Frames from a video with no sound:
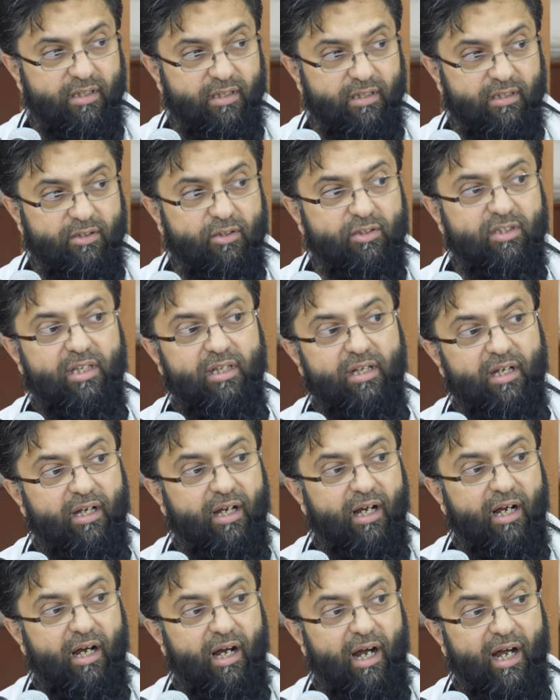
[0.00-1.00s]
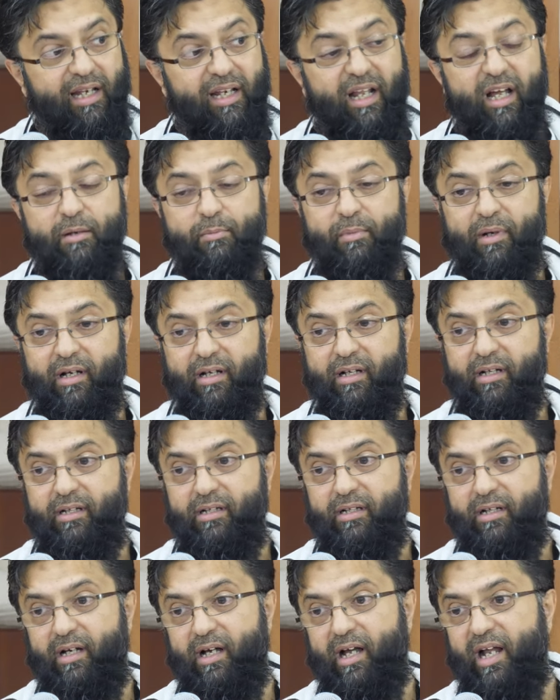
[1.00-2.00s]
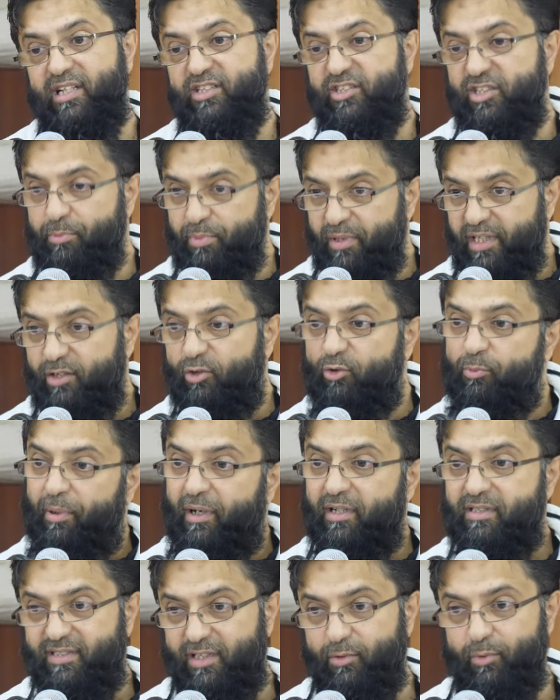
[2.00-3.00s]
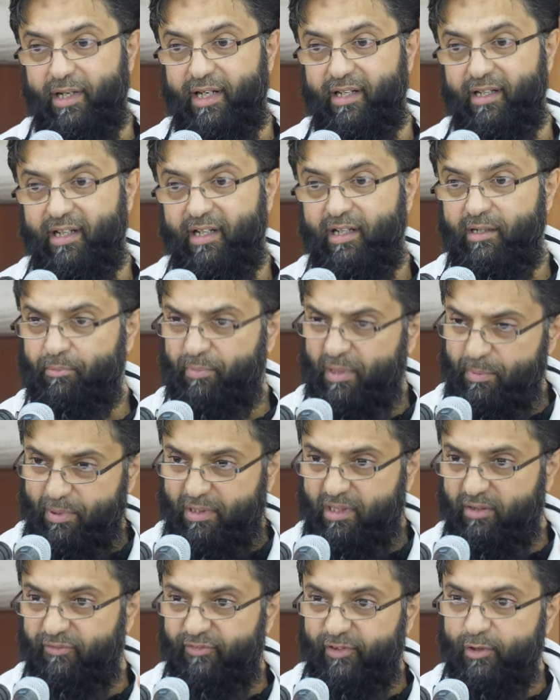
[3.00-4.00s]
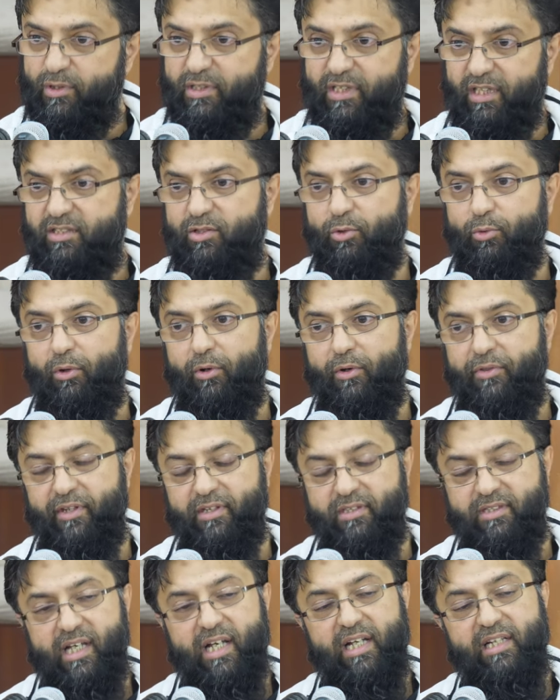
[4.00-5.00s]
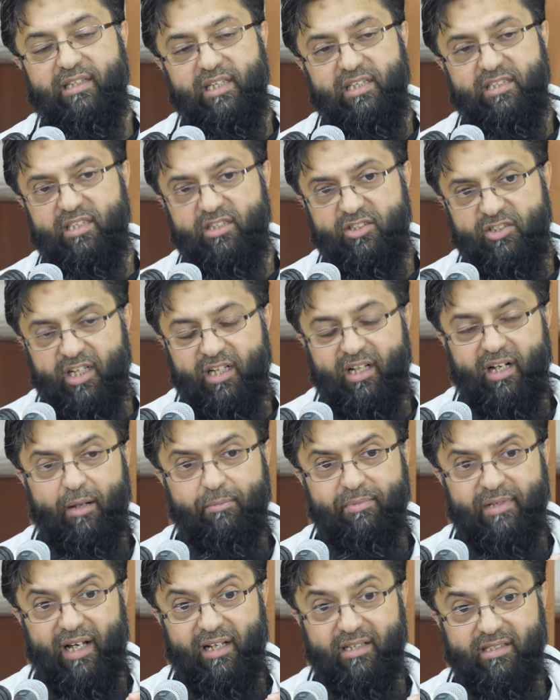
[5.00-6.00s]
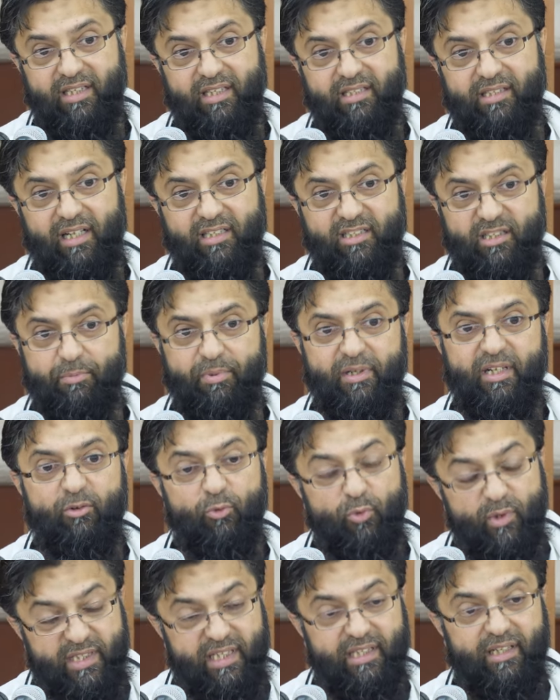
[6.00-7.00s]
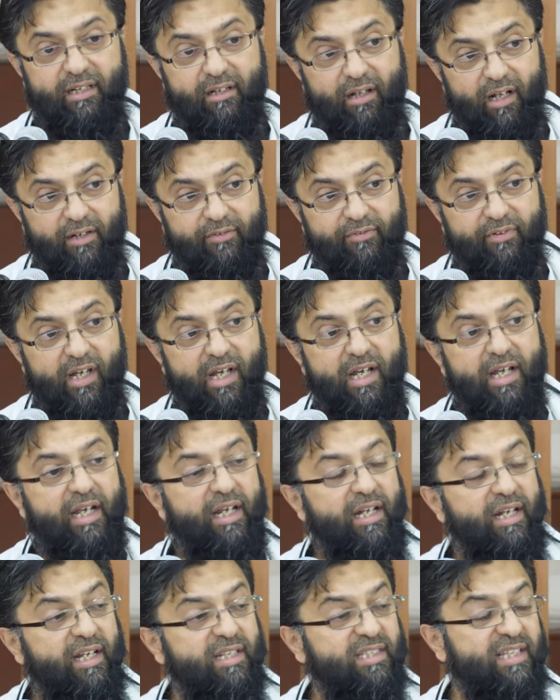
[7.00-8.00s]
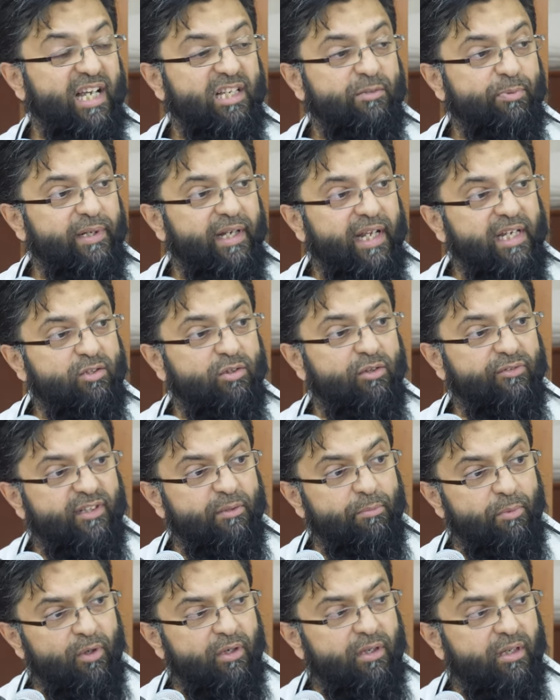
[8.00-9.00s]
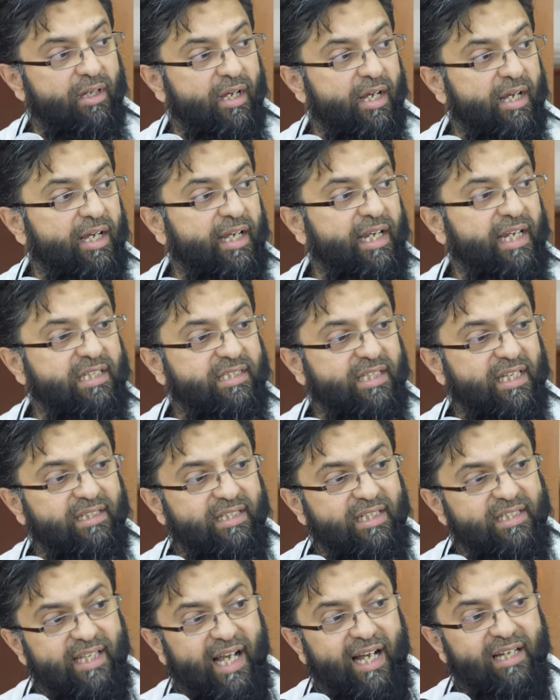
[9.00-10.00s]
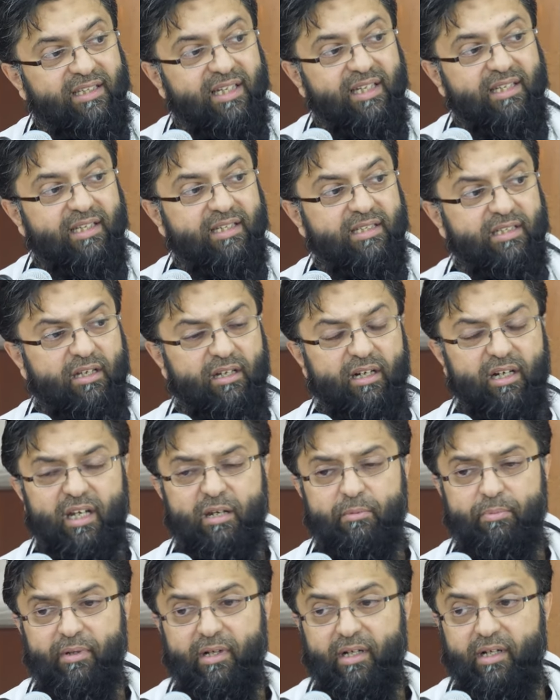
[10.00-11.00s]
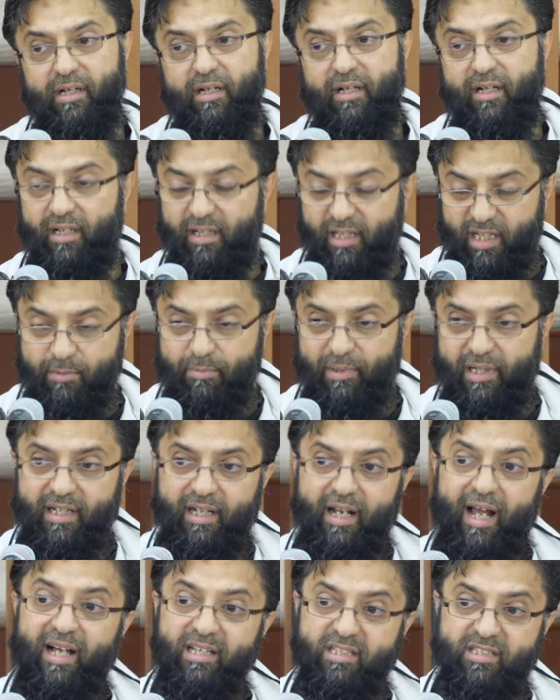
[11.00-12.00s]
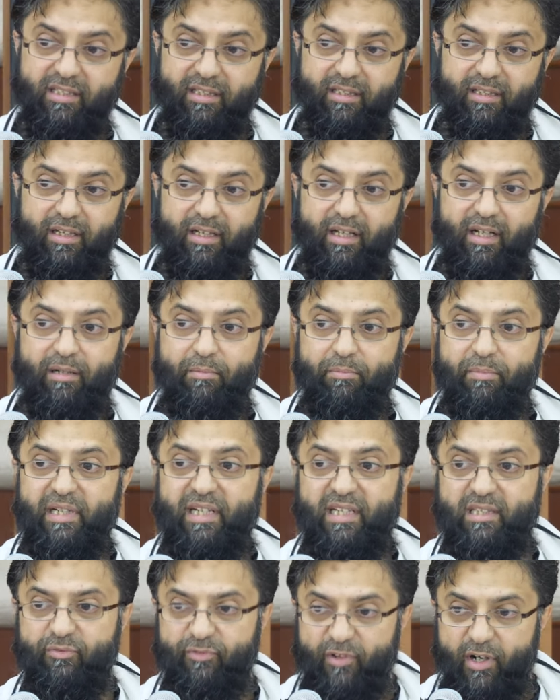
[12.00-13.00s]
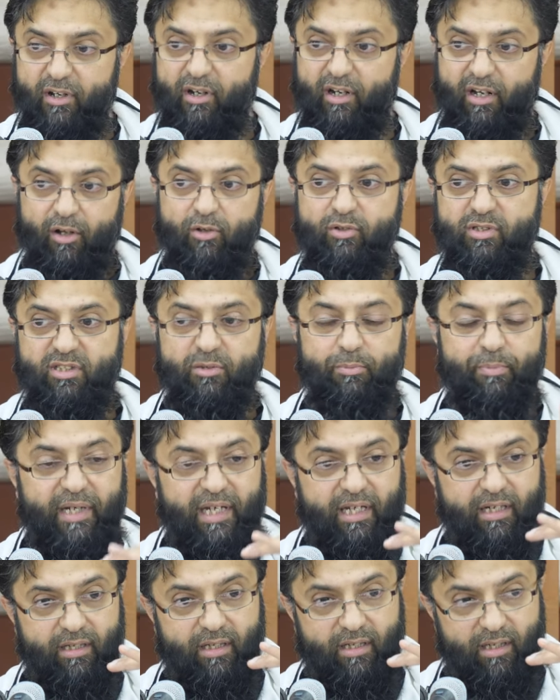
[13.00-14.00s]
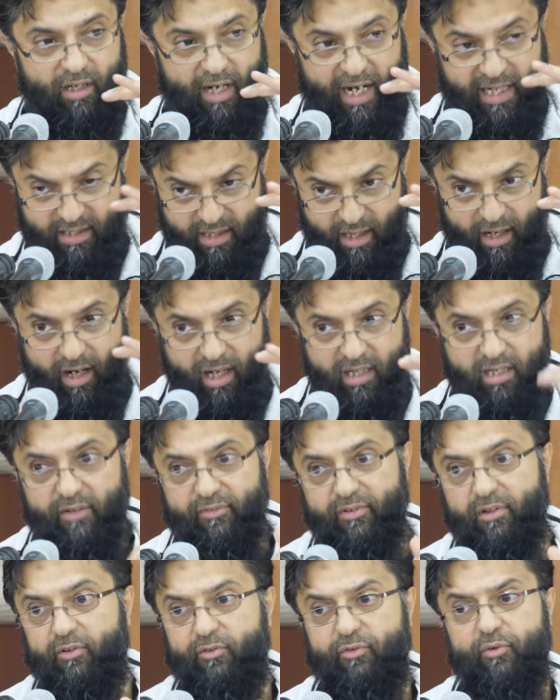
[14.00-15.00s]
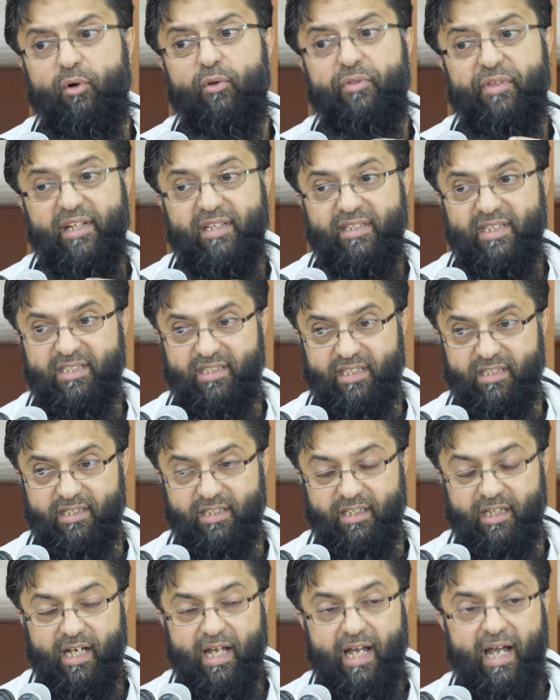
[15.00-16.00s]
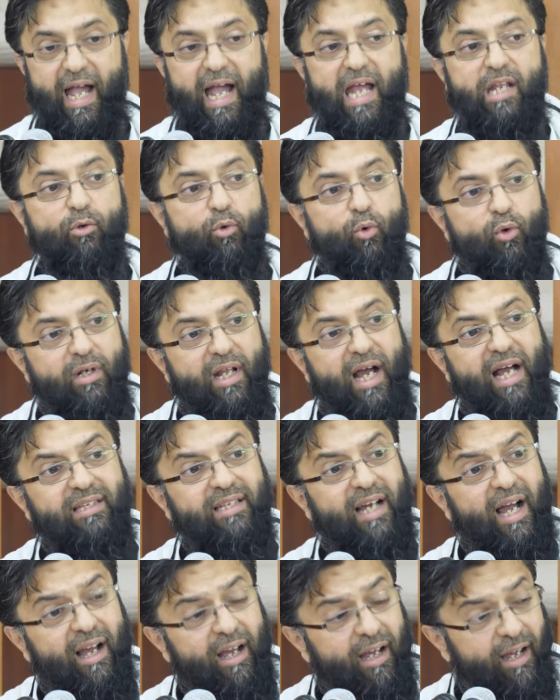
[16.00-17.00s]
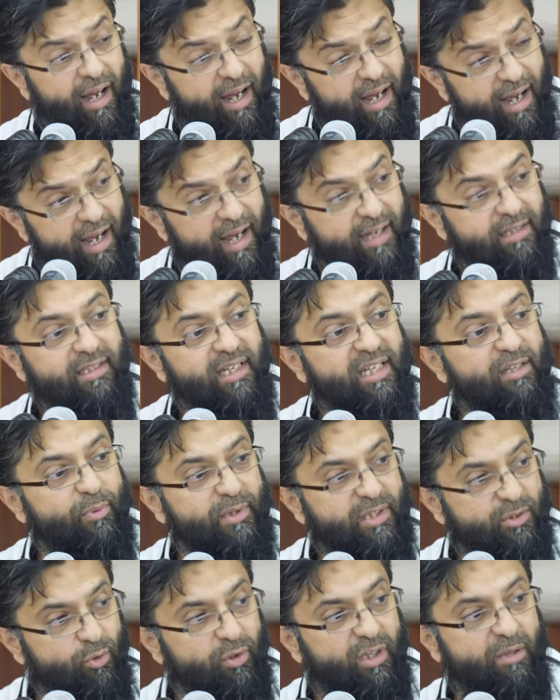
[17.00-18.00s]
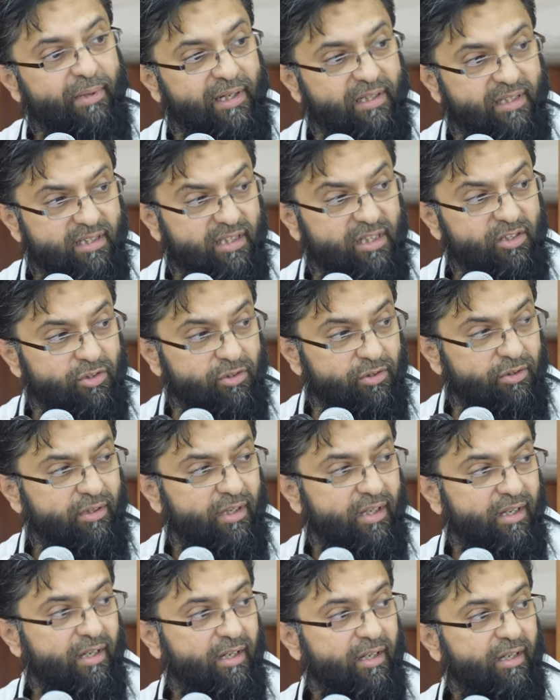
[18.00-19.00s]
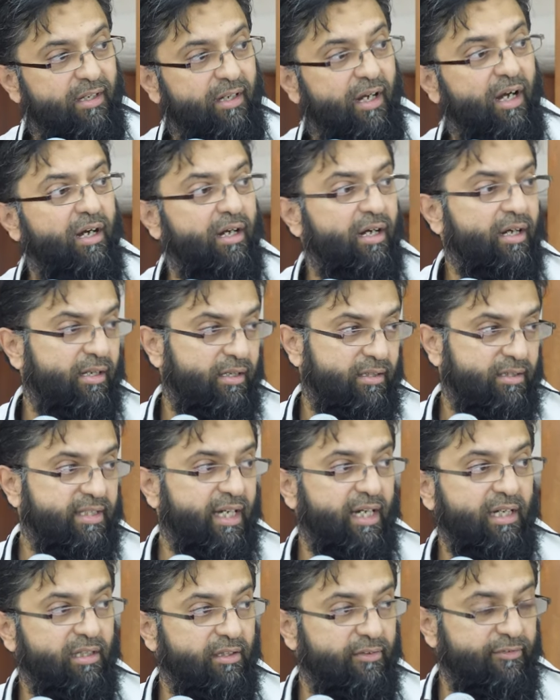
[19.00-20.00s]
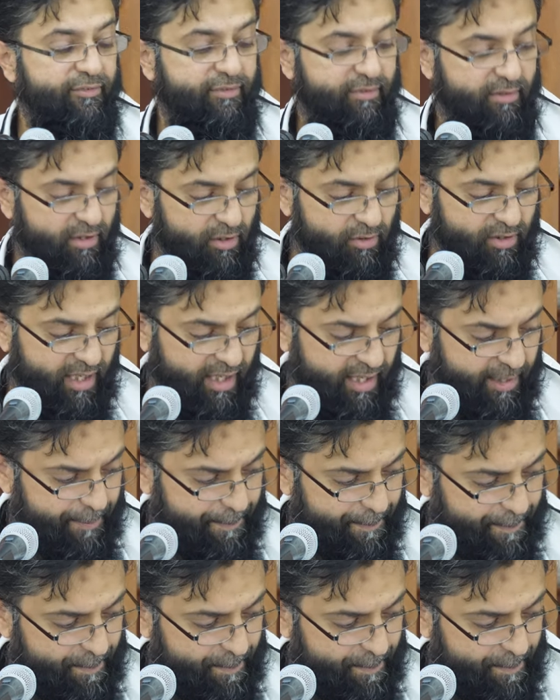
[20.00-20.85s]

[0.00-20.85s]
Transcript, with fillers: not the Alama Al-Jibreen who passed away. People confuse the two authors. This is Sheikh Abd Aziz Al-Jibreen, who is still alive. In his explanation of the book, he said this hadith is qareeb, qareeb ila al-hasan, meaning it's very close to being at the high level of authenticity. And all other hadith which talk about this issue are da'if, okay?